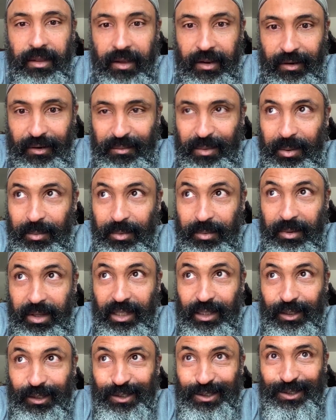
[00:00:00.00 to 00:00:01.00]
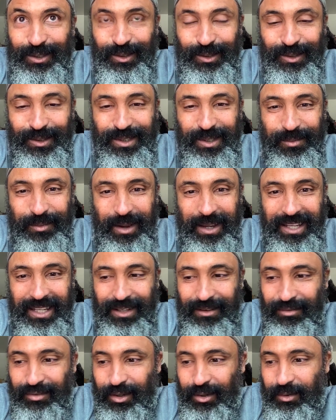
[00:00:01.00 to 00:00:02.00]
I remember in law school, some of my
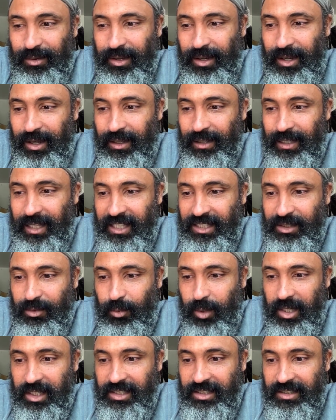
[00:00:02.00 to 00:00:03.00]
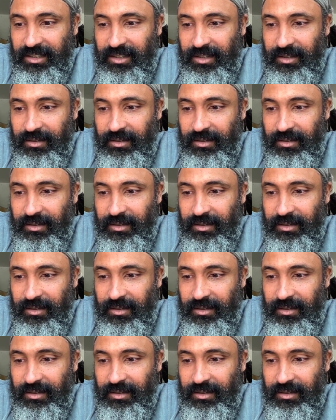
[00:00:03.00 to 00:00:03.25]
kinfolk like to watch